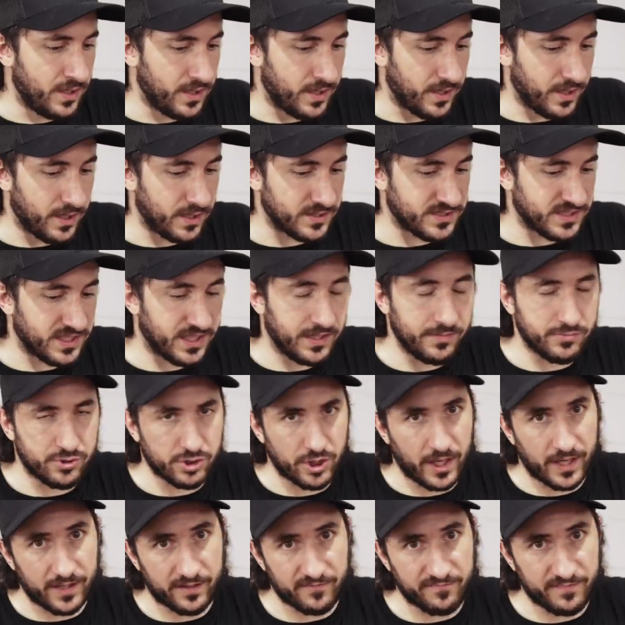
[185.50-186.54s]
to keep
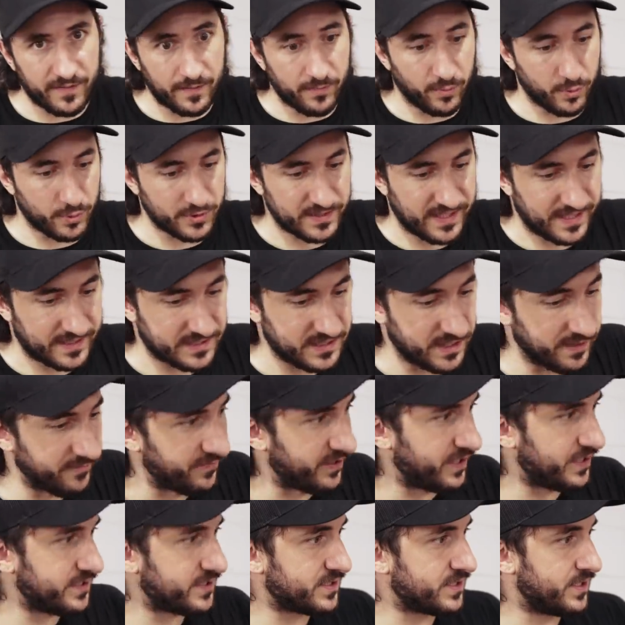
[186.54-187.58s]
track of people's
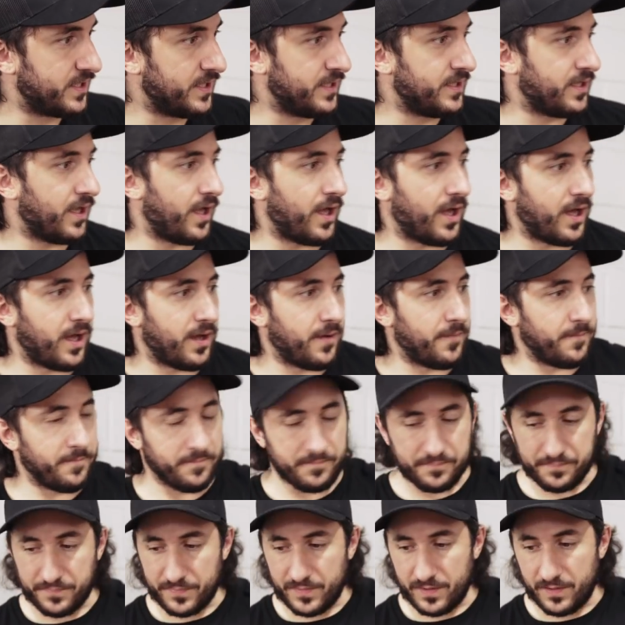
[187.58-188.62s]
activities.
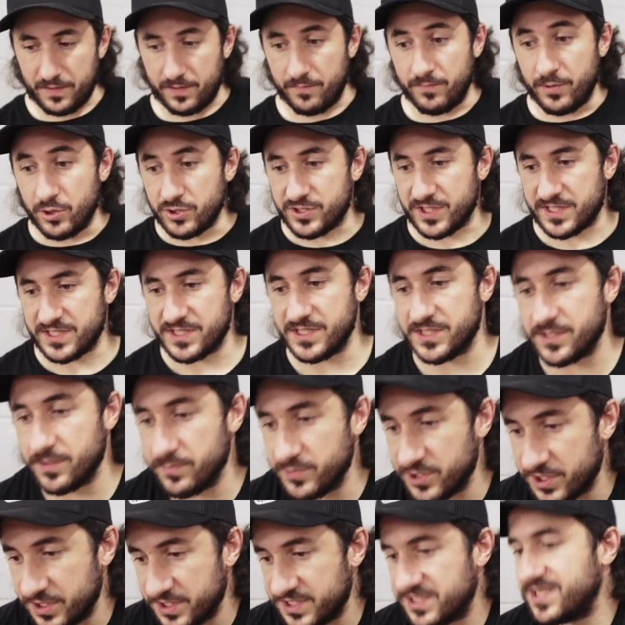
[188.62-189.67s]
Music
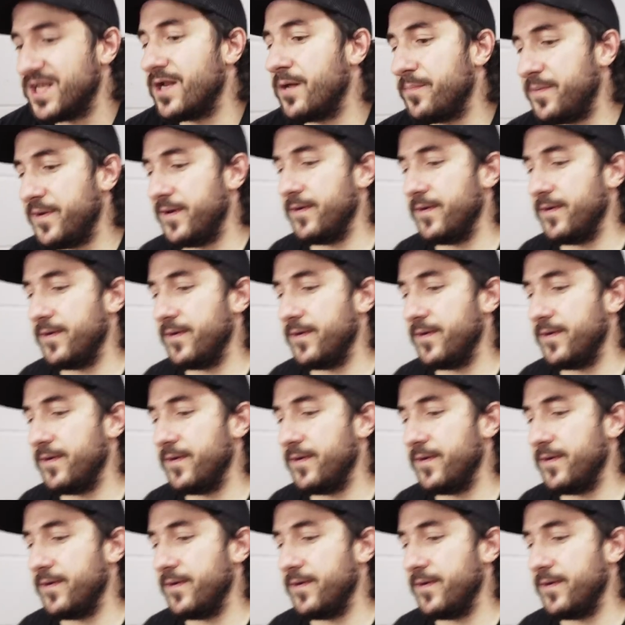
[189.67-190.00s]
system's gonna set up